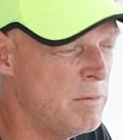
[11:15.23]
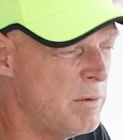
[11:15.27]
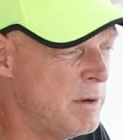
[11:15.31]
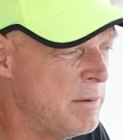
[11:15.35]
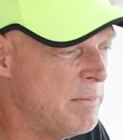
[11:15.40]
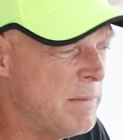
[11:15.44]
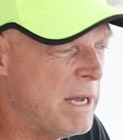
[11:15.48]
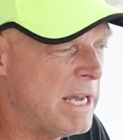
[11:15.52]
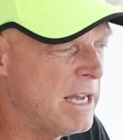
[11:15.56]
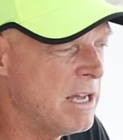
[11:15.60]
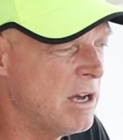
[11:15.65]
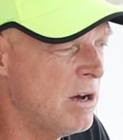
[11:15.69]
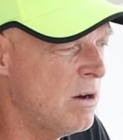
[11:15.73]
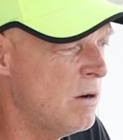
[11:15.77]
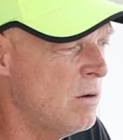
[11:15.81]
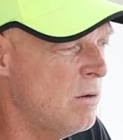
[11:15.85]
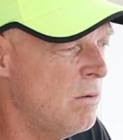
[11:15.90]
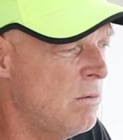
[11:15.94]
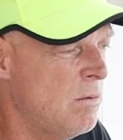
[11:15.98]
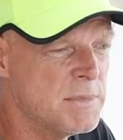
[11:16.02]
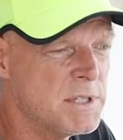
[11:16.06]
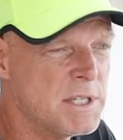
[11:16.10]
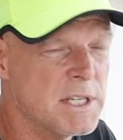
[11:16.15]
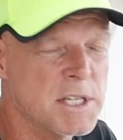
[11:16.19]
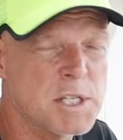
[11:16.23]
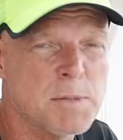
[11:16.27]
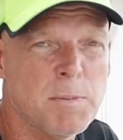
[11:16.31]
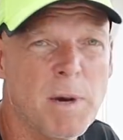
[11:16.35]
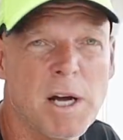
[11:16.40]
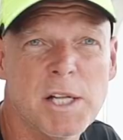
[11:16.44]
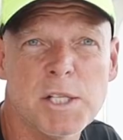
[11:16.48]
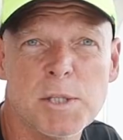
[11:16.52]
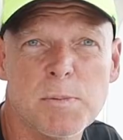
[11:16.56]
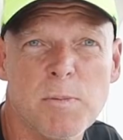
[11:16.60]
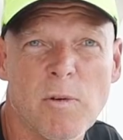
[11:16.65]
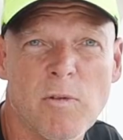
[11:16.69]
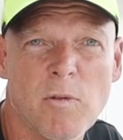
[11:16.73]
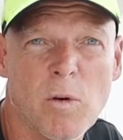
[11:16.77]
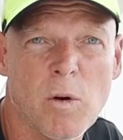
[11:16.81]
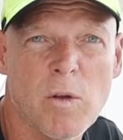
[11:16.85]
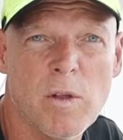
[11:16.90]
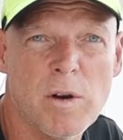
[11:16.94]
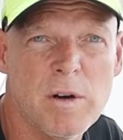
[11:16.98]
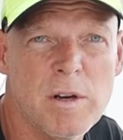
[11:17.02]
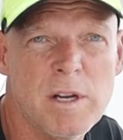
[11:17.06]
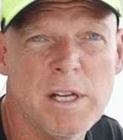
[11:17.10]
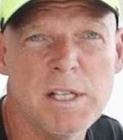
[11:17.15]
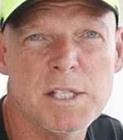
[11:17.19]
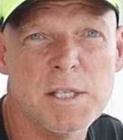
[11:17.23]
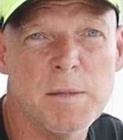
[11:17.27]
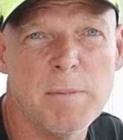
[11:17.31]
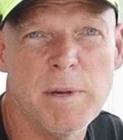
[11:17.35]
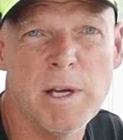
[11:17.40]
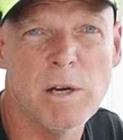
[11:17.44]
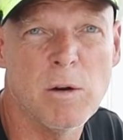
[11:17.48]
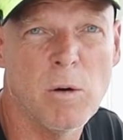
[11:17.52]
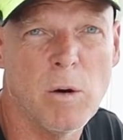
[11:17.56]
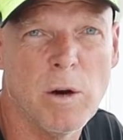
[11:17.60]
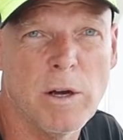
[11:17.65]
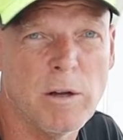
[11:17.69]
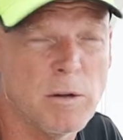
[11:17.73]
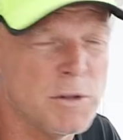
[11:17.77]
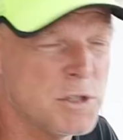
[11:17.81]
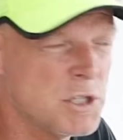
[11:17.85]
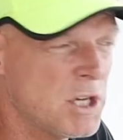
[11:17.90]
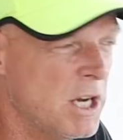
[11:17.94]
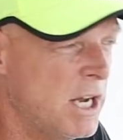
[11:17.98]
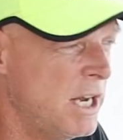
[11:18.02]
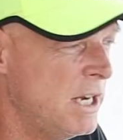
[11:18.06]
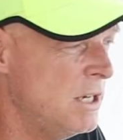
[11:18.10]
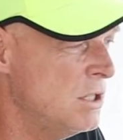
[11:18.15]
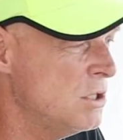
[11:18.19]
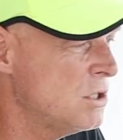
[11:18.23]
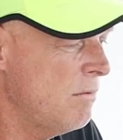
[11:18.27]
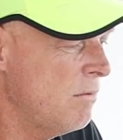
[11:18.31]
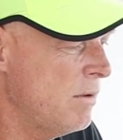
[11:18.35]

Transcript: We may go 6 months before there needs to be an oil change.